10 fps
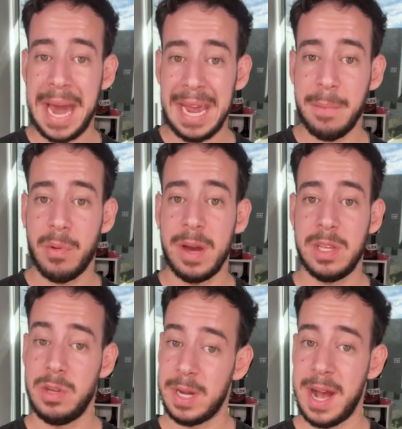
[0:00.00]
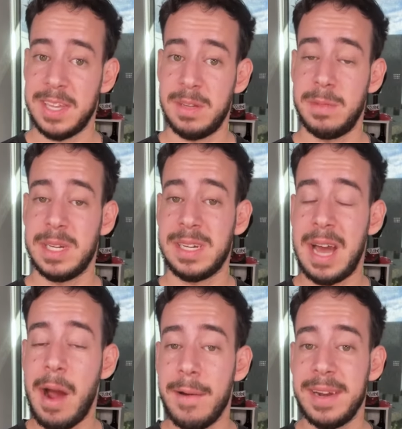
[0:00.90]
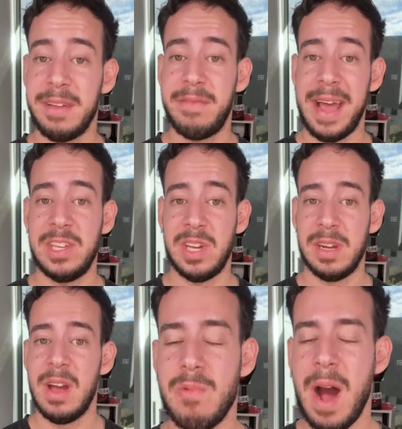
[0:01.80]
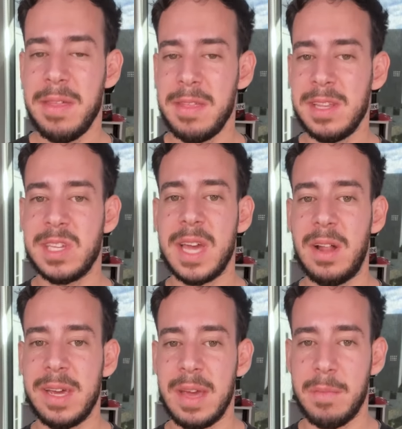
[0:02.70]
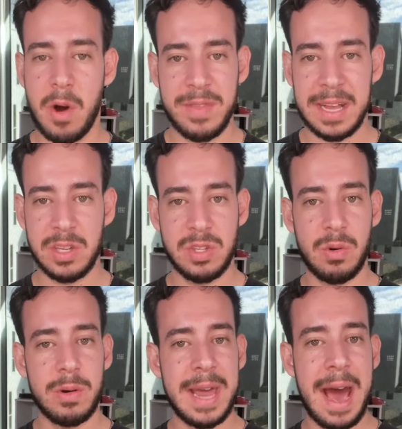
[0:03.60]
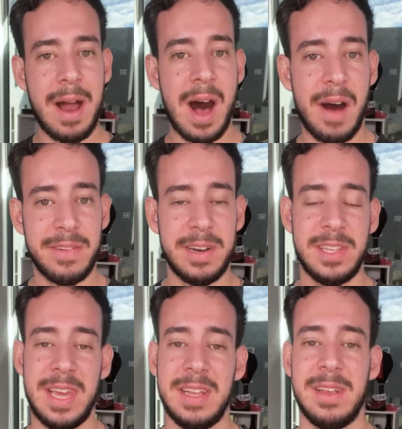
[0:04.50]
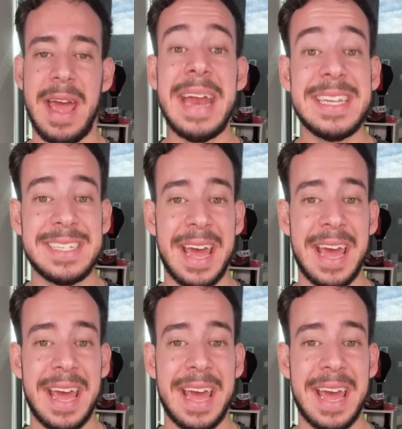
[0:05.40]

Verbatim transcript: pain points your customers are currently facing rather than selling them on that sort out after the end